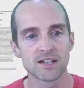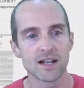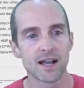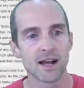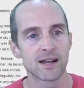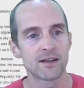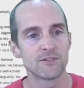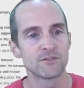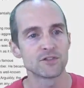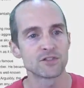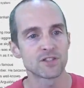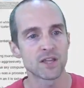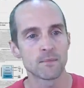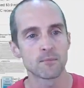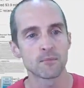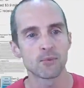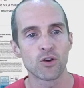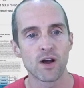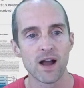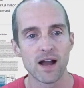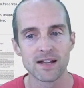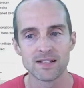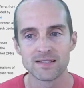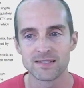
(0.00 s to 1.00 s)
kind of
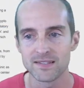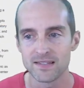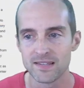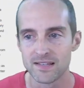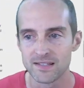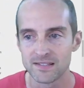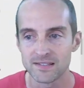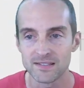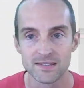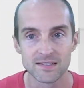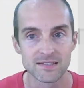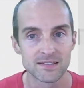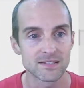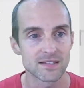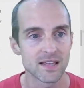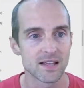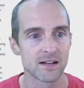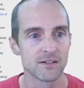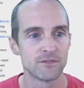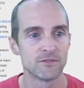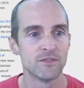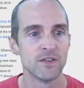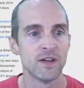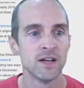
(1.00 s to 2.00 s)
summarize this
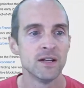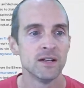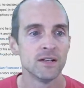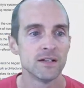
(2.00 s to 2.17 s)
instead of